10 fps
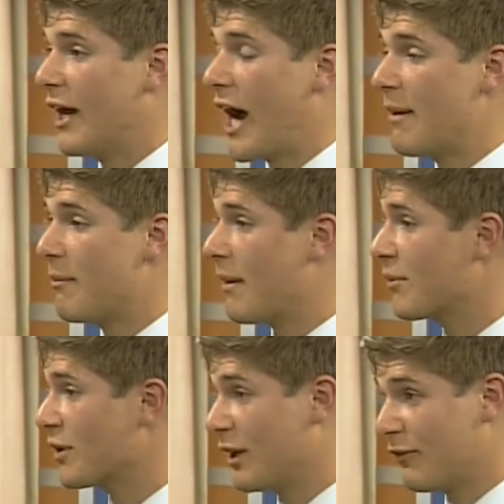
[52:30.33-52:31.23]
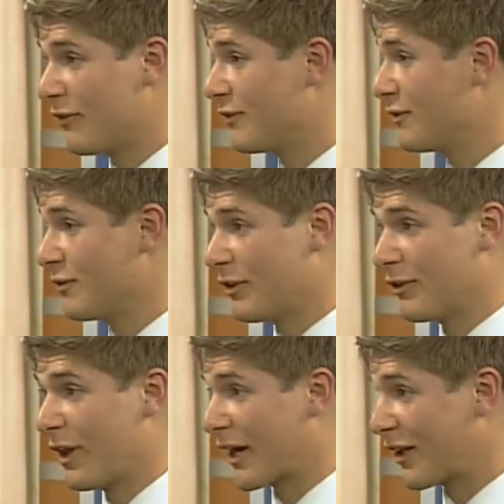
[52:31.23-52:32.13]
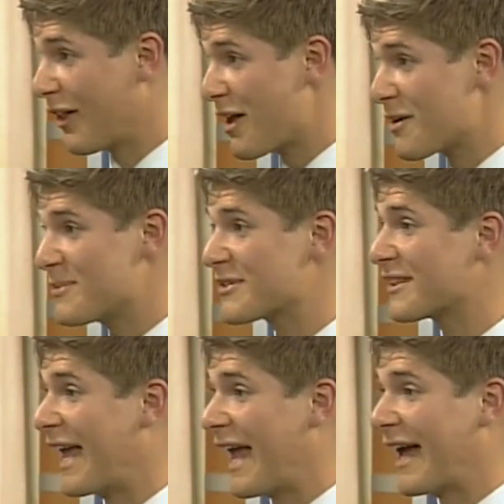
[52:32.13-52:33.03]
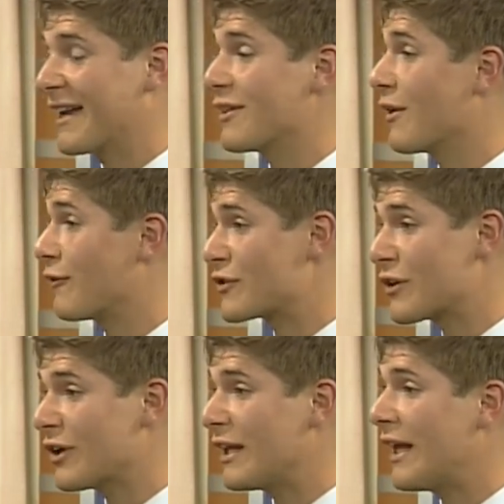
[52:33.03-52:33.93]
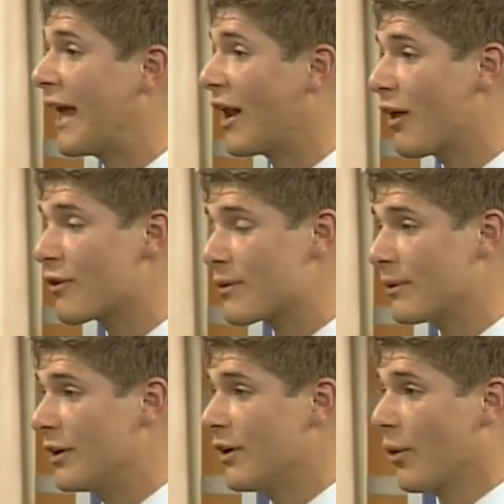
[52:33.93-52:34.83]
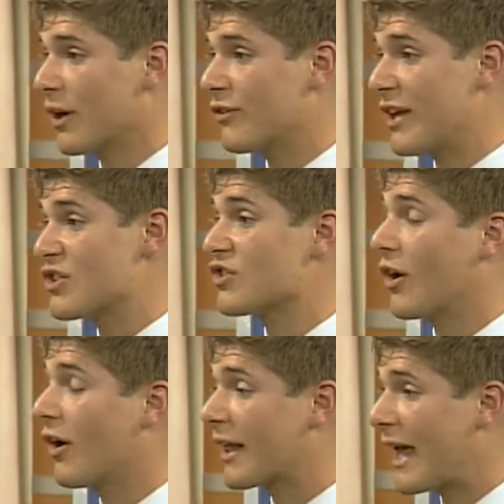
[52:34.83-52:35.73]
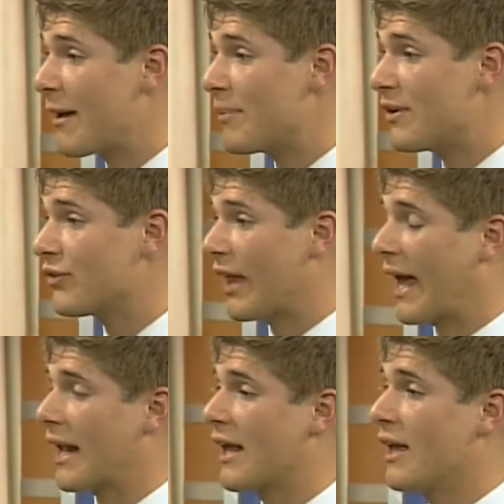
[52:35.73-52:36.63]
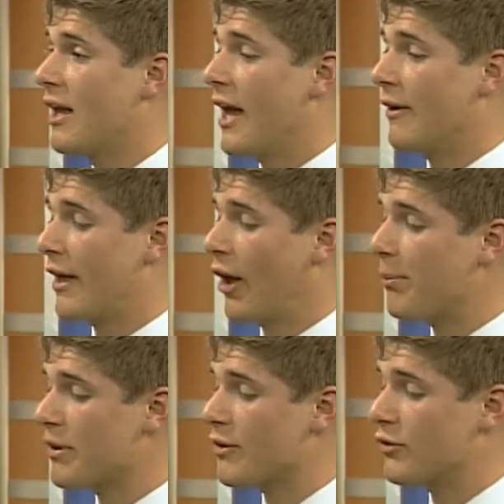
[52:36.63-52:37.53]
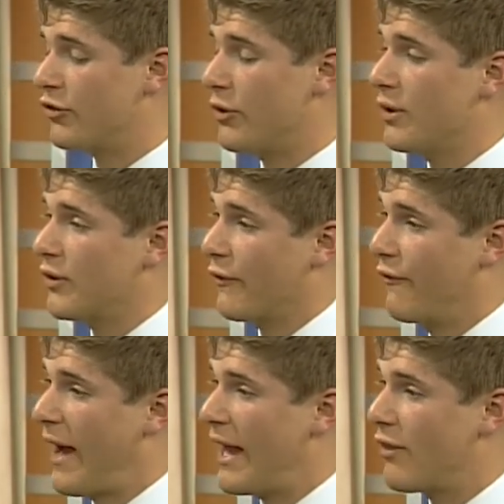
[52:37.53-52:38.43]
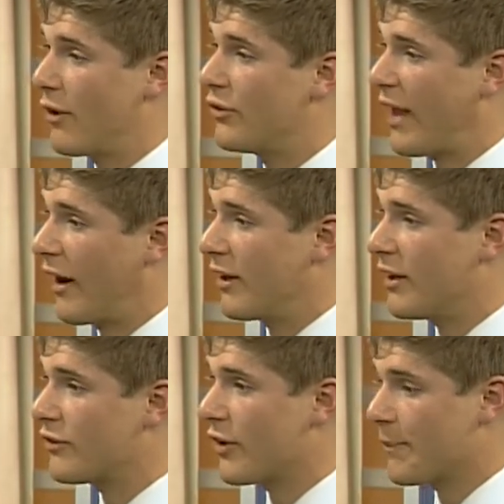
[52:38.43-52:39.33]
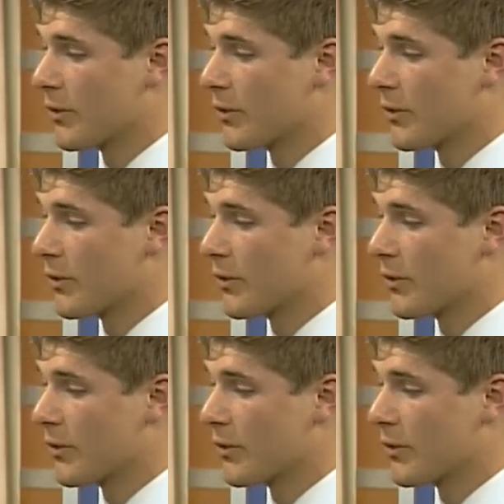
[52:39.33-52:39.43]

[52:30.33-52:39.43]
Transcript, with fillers: I'm a member of a lot of clubs and a fraternity and other organizations on campus and helping those students to find those areas